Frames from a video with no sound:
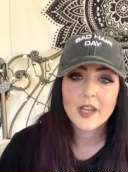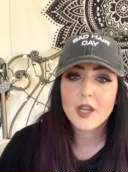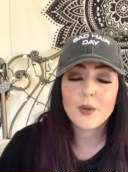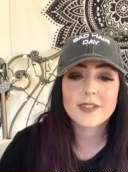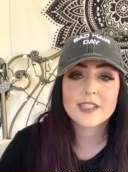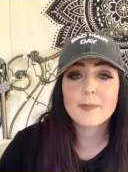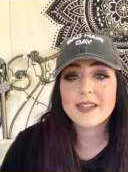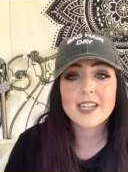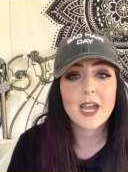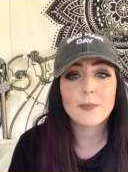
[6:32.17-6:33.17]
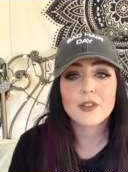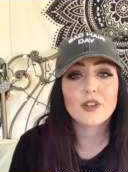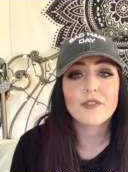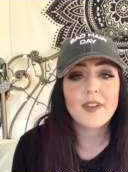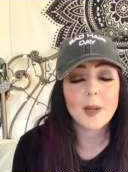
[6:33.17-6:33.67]
You can spend time with
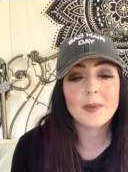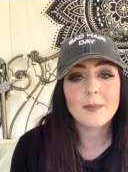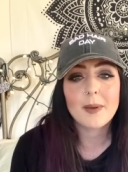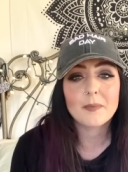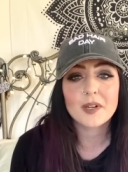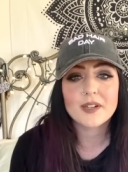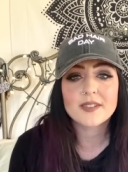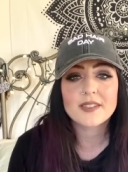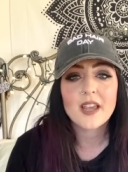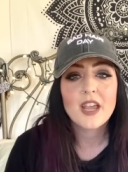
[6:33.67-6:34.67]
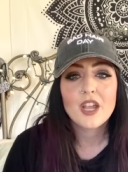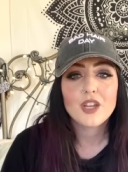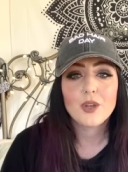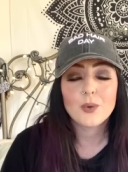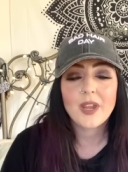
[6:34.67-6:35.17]
your family members.
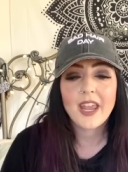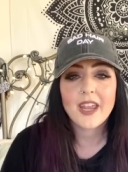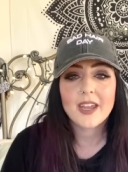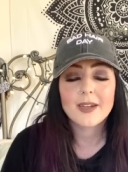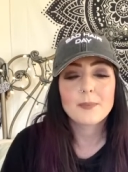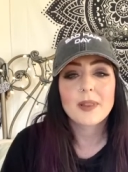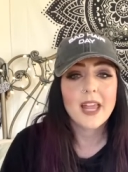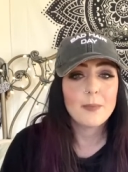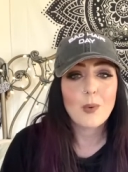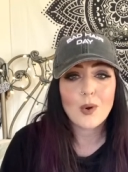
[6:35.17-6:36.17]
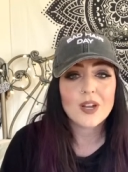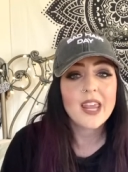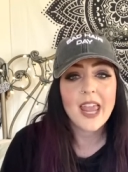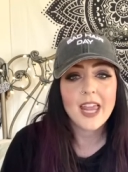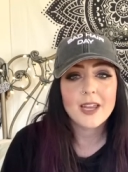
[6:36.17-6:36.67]
You can play board
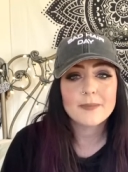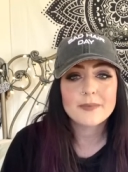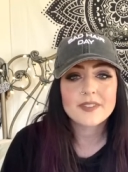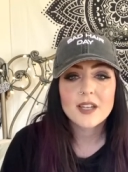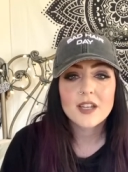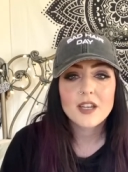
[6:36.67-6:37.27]
games.